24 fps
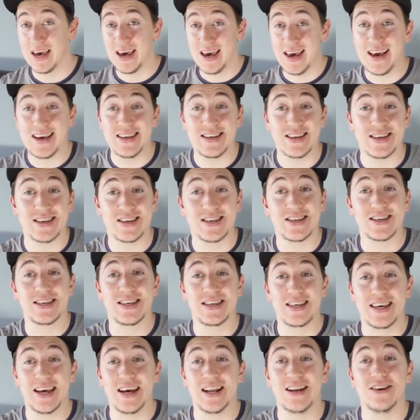He's a
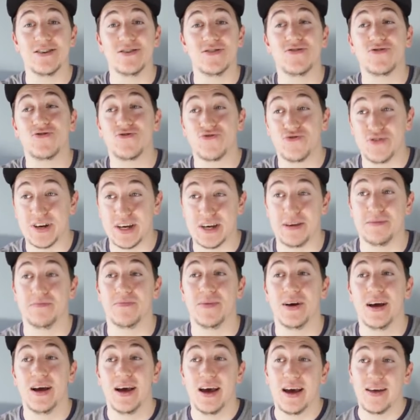skiller's dream.
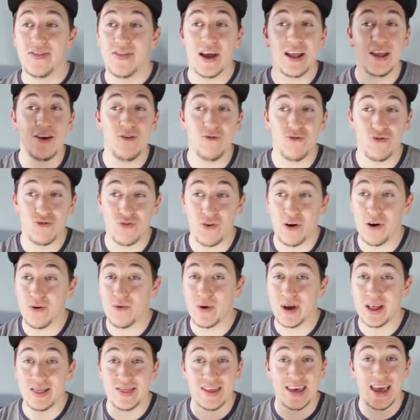Then you throw
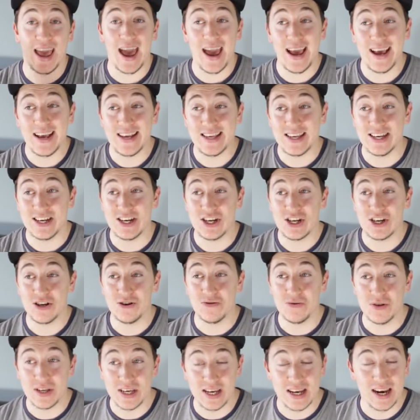in the 80
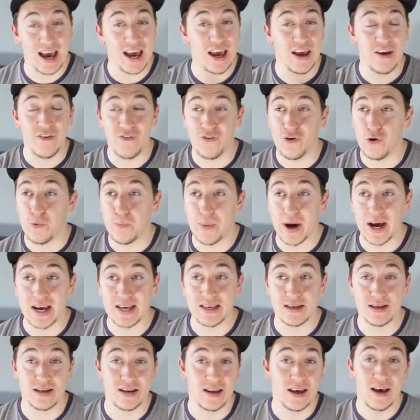shooting, 84
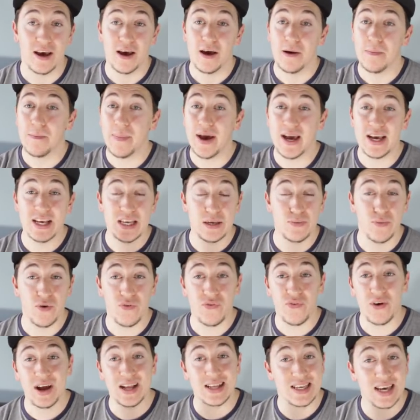passing, makes him a
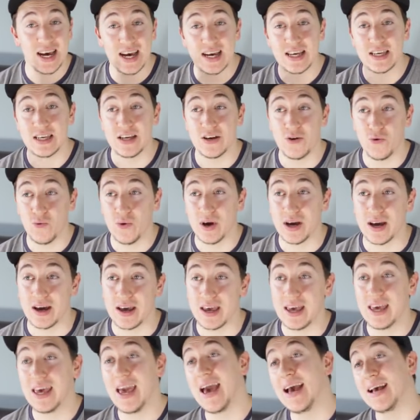fantastic winger.
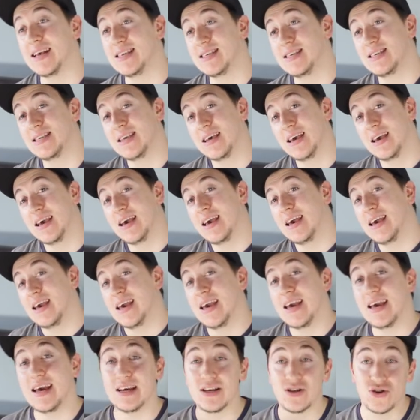Yes,
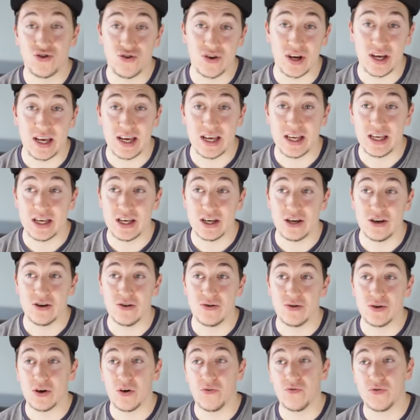he is tricky to
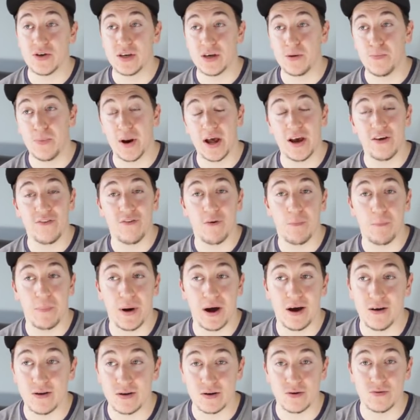use, obviously playing for
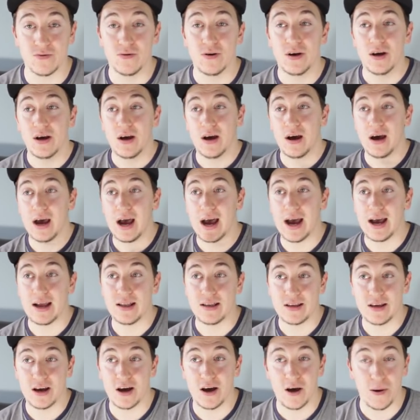Basel
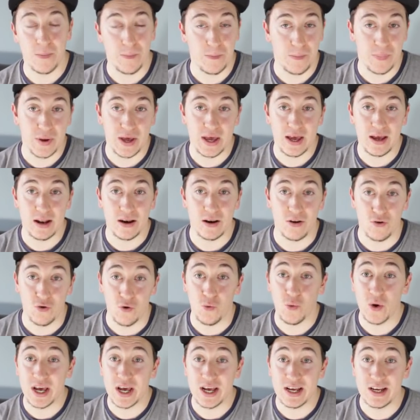and being
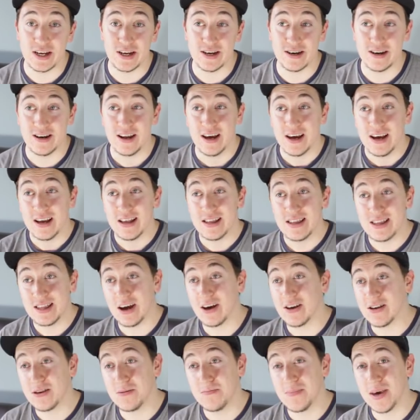Norwegian
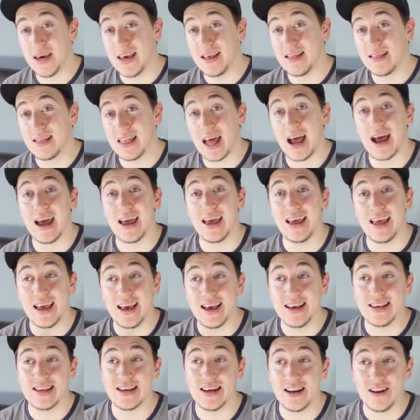does mean that it
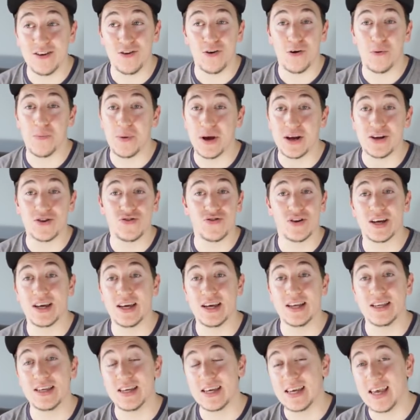is a little bit
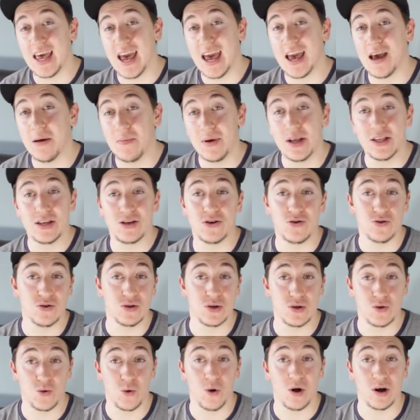tricky to get him into
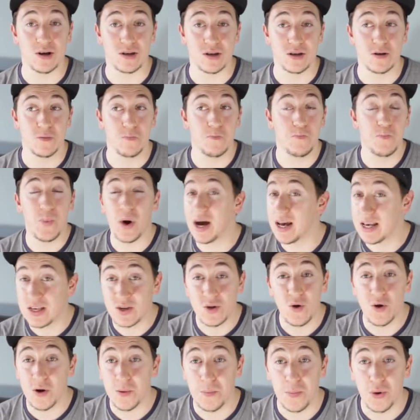good squads, but
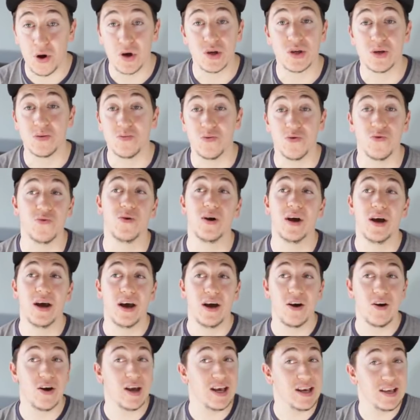it's not impossible.
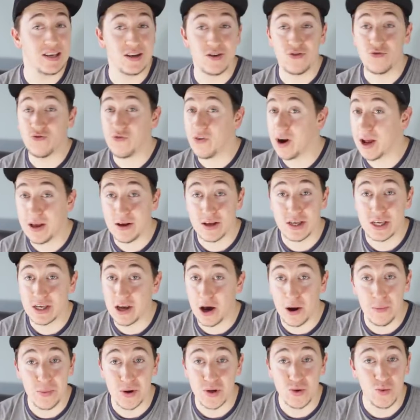He's a great
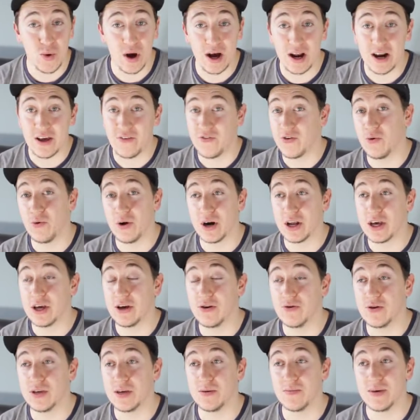sub as well if you want to
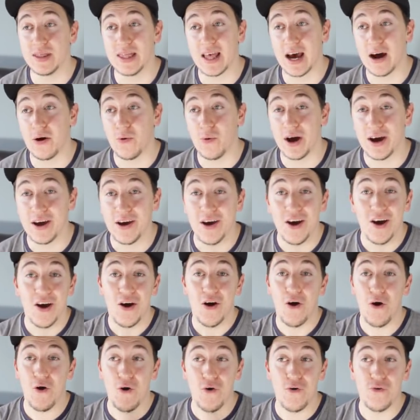use him in that way.
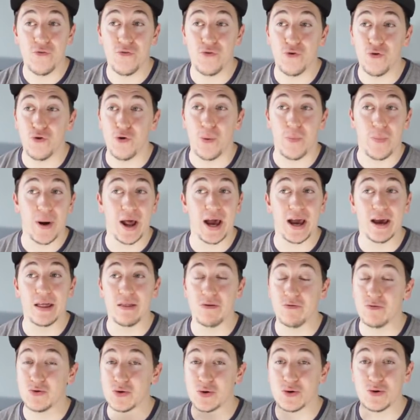Overall, a player
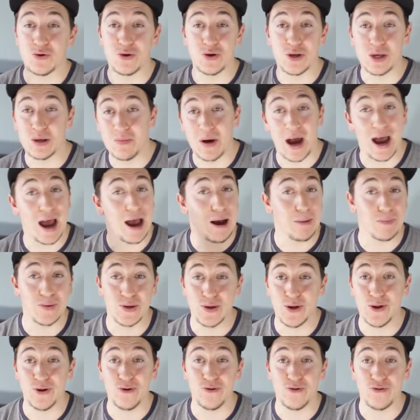that will score you some
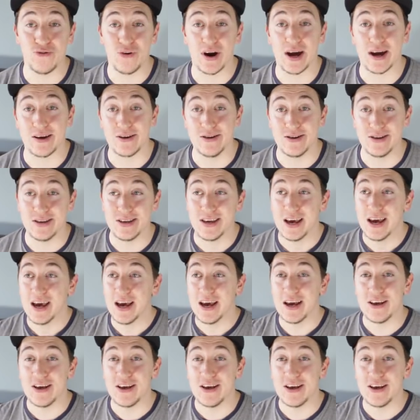absolute crackers.